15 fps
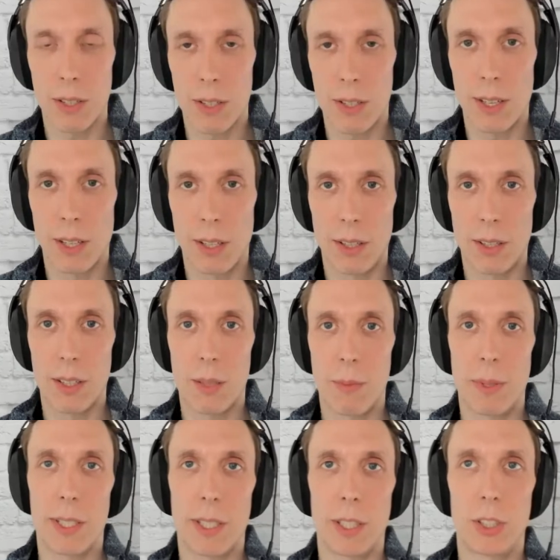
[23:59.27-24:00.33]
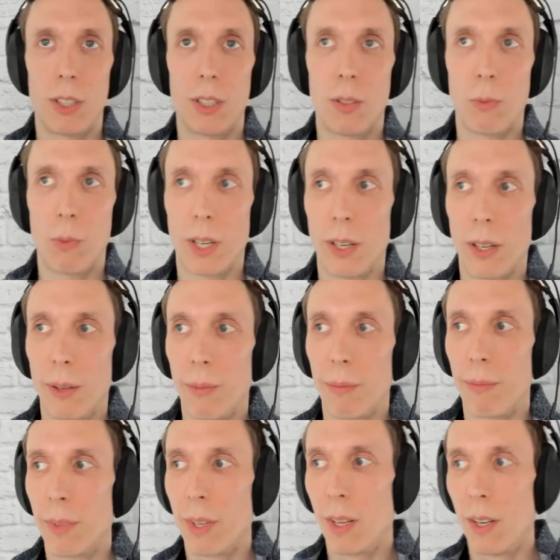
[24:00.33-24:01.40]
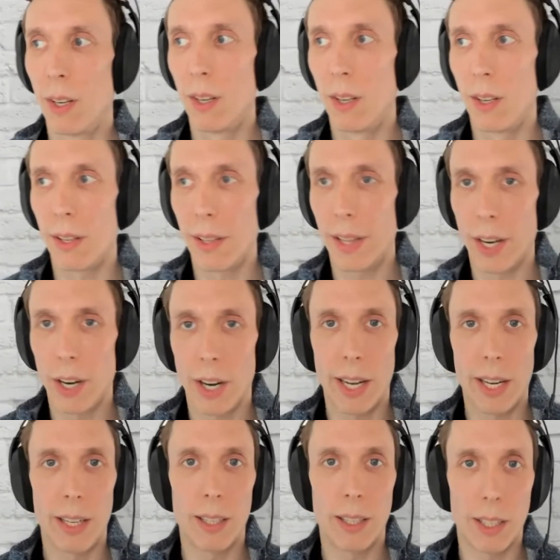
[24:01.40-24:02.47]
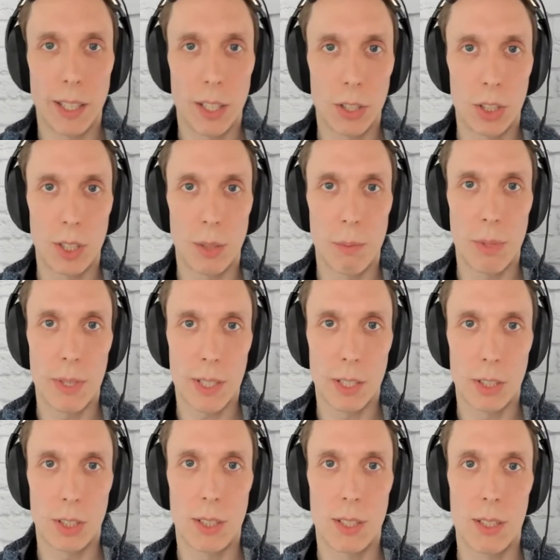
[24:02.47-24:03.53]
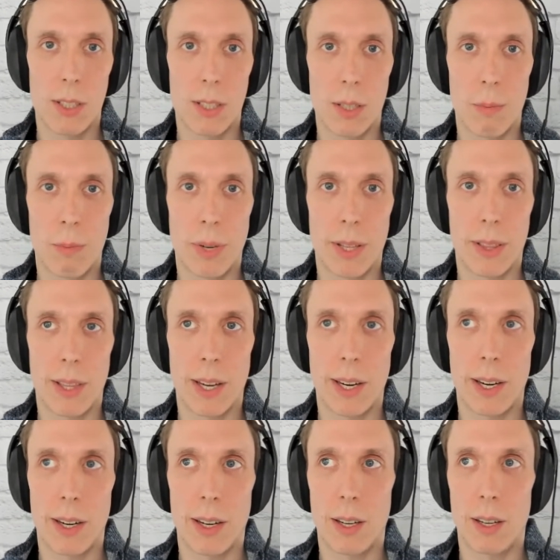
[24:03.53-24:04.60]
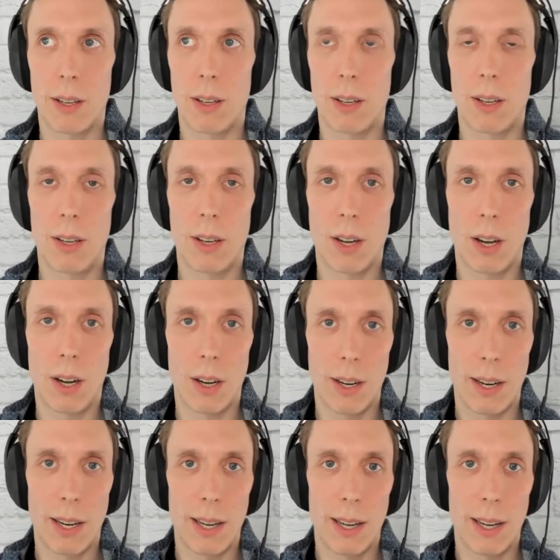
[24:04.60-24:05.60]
are still in this position where they're in leadership positions, but they're not